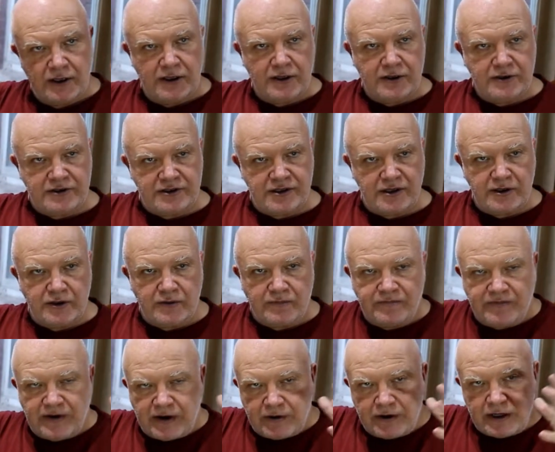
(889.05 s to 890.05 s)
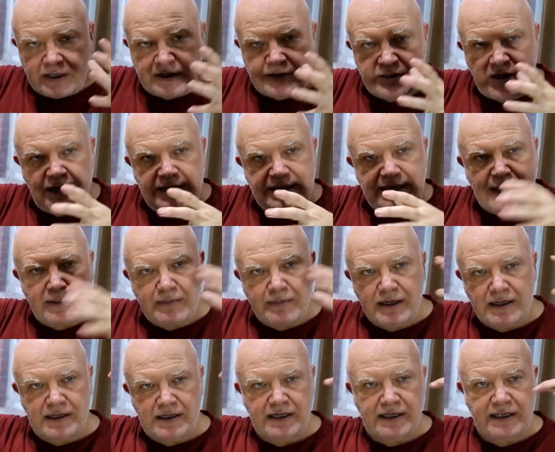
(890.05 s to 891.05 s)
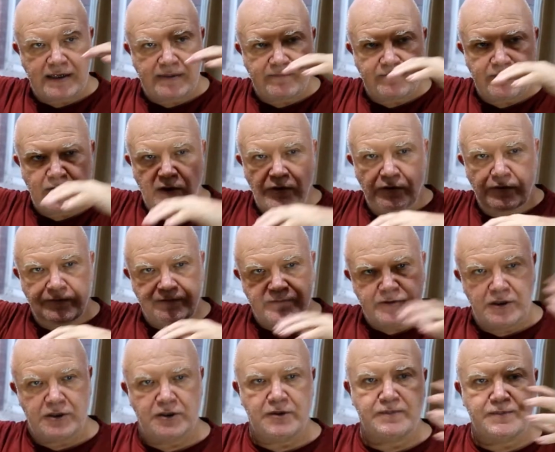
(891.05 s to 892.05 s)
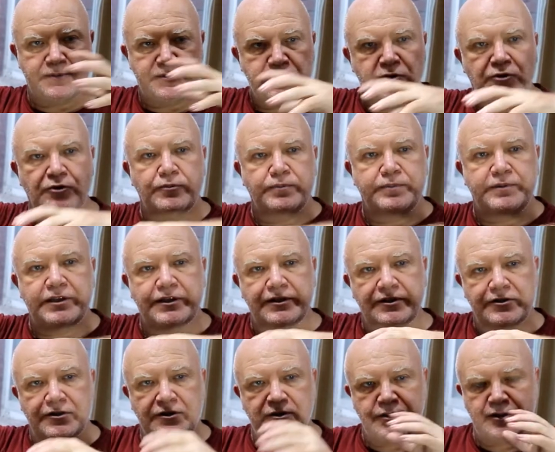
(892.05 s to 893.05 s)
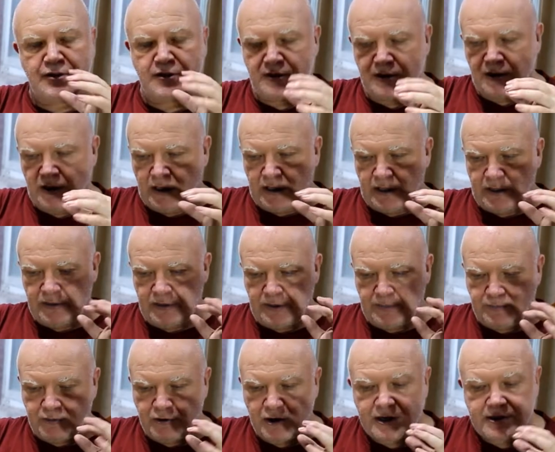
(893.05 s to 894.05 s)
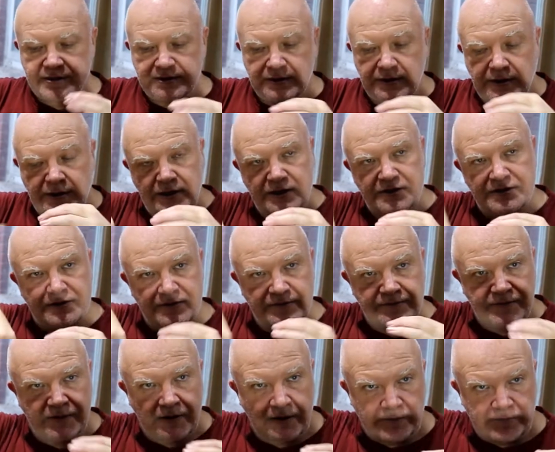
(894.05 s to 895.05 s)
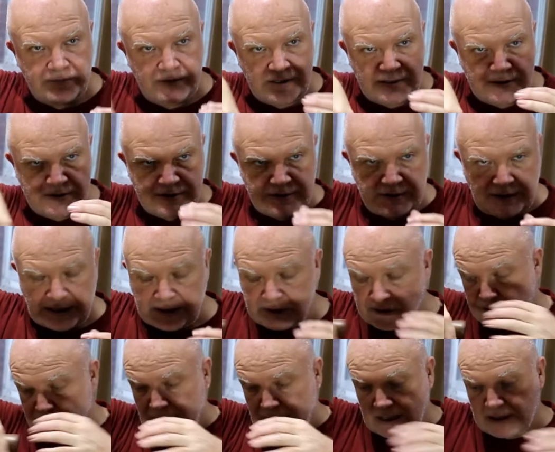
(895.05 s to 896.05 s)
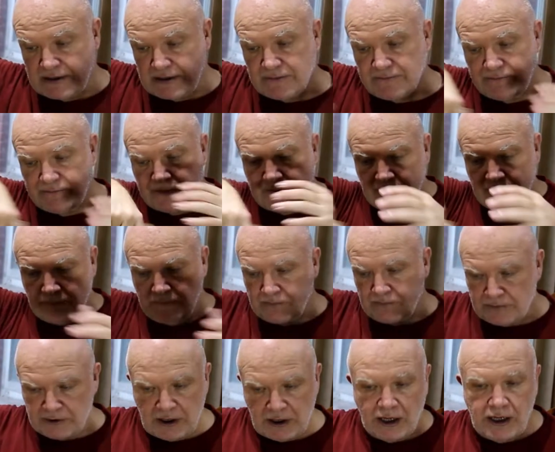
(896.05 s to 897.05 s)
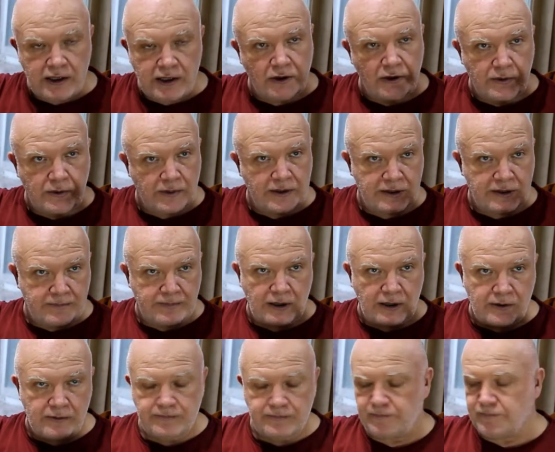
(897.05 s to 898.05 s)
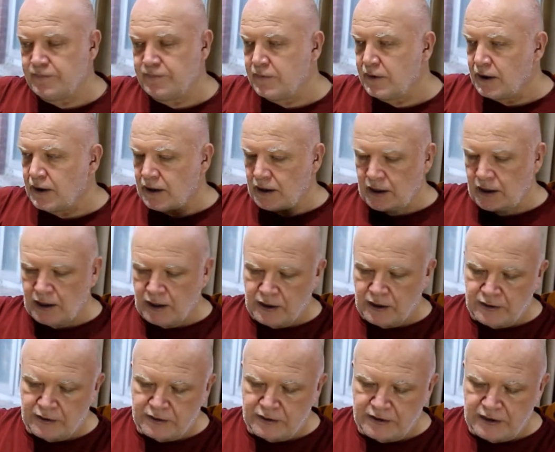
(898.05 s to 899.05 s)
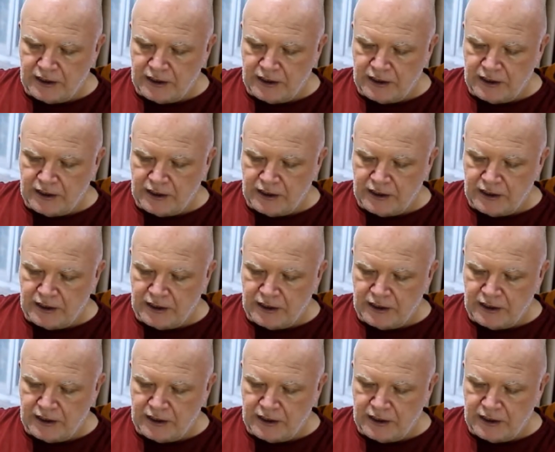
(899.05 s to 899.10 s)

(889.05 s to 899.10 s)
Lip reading: So you're very dynamically involved and absorbed into the presentness of this interactive dialogue with the bowl, and